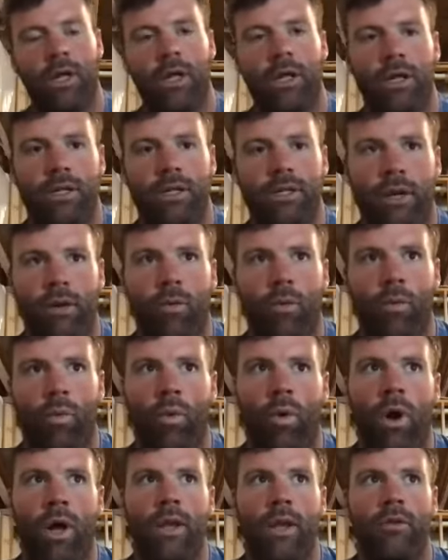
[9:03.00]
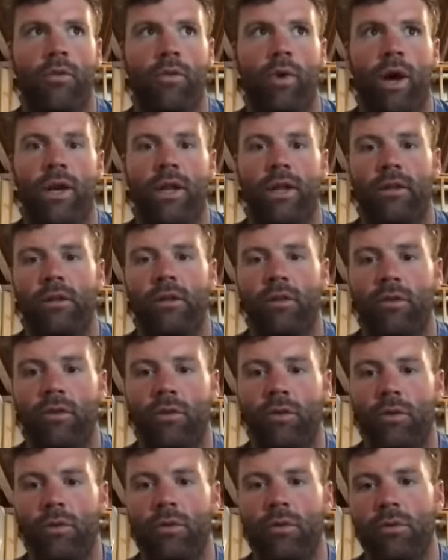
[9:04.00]
it's like, what do I need to
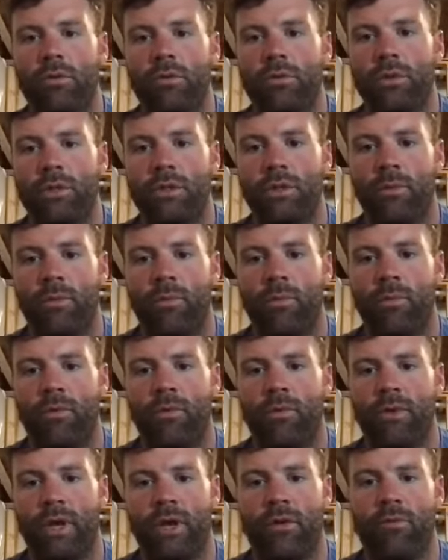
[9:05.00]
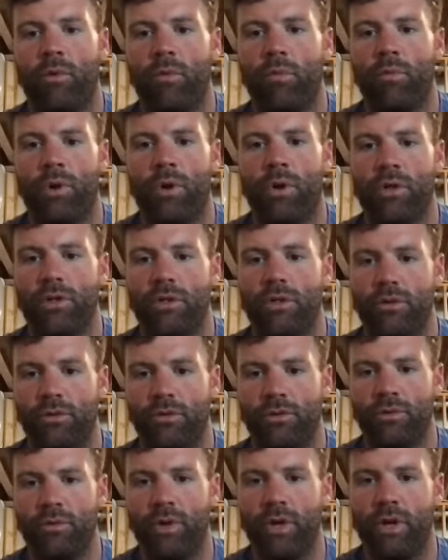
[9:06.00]
do to save the person
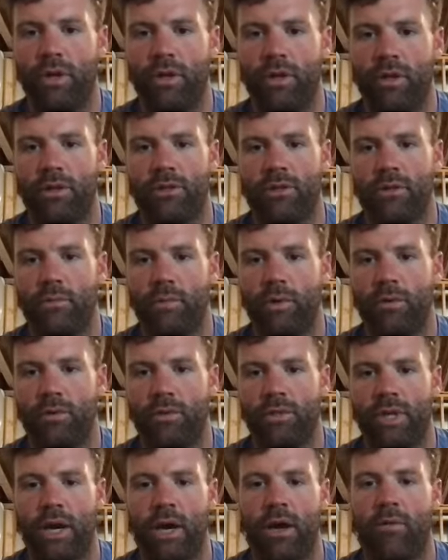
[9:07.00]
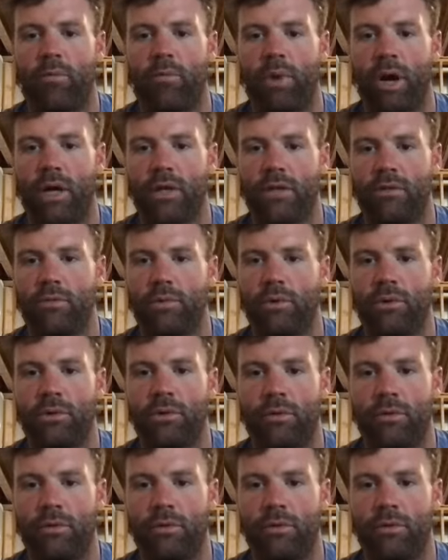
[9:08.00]
who's reading this the most time possible?